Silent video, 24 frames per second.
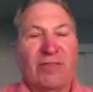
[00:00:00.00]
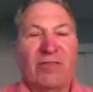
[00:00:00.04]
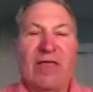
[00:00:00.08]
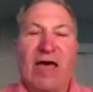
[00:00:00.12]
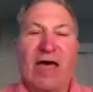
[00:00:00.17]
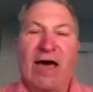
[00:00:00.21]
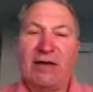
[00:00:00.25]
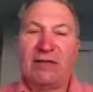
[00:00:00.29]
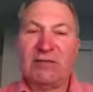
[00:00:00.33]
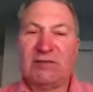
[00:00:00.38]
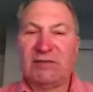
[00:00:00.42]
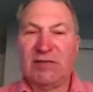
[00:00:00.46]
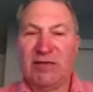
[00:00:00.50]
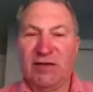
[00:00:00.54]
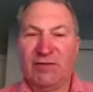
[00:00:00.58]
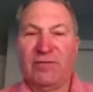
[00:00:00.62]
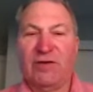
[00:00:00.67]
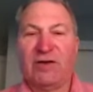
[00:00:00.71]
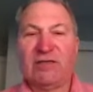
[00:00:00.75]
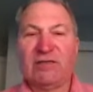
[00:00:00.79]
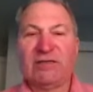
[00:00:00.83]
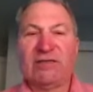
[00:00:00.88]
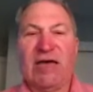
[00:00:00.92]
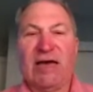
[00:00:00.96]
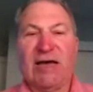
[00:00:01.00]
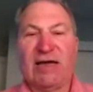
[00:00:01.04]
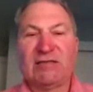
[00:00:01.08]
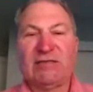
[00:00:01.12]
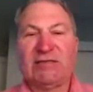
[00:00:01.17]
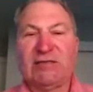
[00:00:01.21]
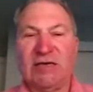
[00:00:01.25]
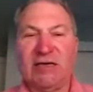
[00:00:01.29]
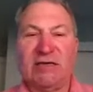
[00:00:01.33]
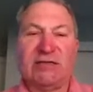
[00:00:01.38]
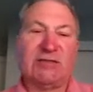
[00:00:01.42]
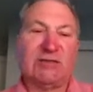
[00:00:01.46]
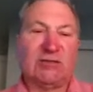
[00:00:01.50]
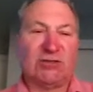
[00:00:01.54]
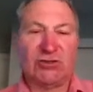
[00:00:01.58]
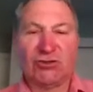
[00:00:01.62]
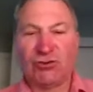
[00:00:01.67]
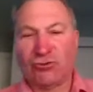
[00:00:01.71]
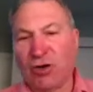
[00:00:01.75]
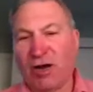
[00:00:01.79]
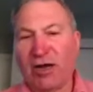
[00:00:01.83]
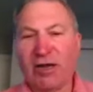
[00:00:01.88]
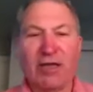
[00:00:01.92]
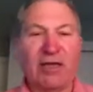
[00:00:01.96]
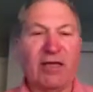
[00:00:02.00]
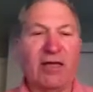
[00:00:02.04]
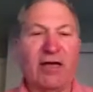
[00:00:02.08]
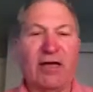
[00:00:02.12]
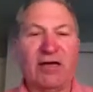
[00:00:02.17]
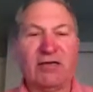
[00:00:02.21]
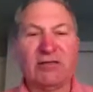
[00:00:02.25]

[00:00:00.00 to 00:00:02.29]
That has given us access to trucking